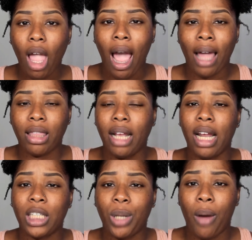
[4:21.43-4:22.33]
I think
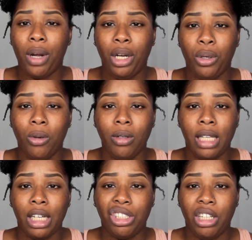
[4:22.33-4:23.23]
that's what I want to do
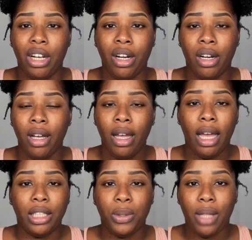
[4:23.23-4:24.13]
this year
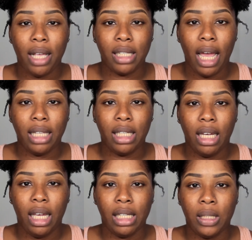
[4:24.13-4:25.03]
in
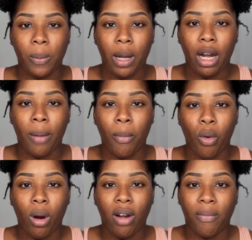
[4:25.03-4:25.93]
2018 is to wear
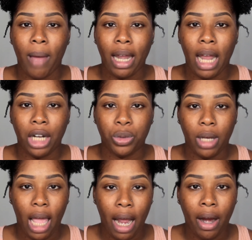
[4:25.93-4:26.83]
more of my
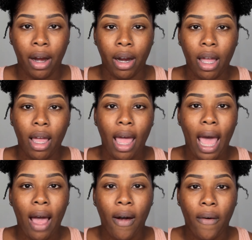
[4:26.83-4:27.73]
natural hair
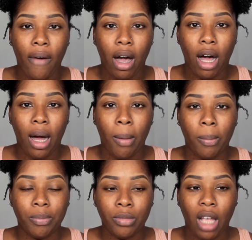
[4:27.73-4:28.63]
out um,
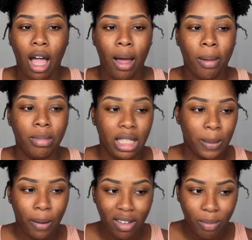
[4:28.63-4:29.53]
um,
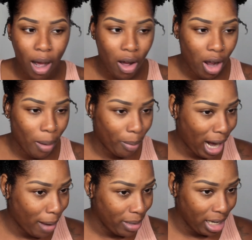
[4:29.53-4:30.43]
this puffball I'm
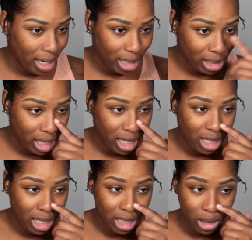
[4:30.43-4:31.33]
probably honestly
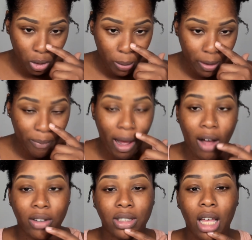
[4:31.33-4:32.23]
these two little
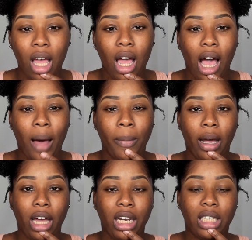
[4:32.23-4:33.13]
puffballs I'm
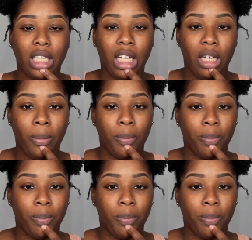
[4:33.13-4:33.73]
honestly